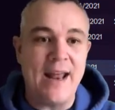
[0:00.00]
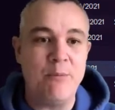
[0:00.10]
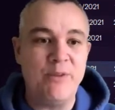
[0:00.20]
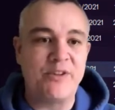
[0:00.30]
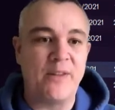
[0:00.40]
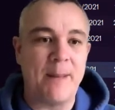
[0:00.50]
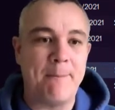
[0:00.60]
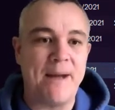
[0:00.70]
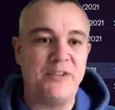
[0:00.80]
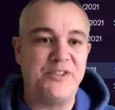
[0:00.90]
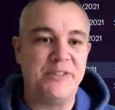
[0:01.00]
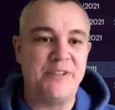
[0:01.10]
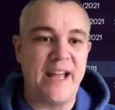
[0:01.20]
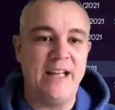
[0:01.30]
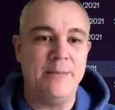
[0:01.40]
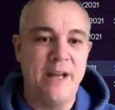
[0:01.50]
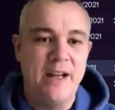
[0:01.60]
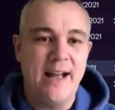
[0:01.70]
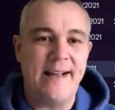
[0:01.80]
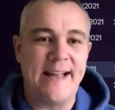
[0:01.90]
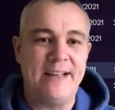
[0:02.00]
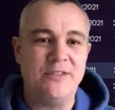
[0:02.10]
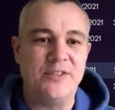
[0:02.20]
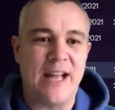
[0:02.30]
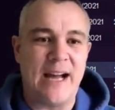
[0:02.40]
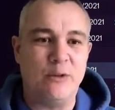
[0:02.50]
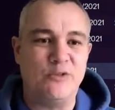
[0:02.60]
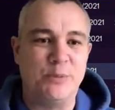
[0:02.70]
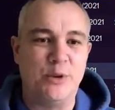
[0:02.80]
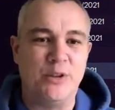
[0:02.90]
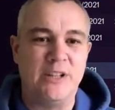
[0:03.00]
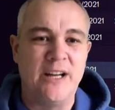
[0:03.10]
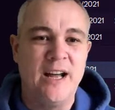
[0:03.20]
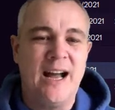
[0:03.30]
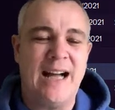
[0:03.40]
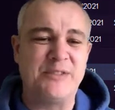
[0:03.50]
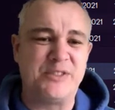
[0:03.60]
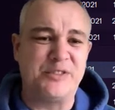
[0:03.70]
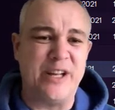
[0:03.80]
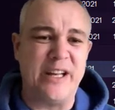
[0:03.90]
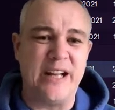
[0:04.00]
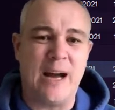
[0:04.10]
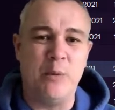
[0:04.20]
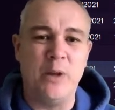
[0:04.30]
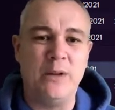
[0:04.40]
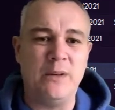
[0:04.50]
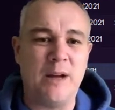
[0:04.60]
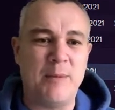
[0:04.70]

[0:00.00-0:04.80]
And then we've got that massive game against Augsburg. As I say, I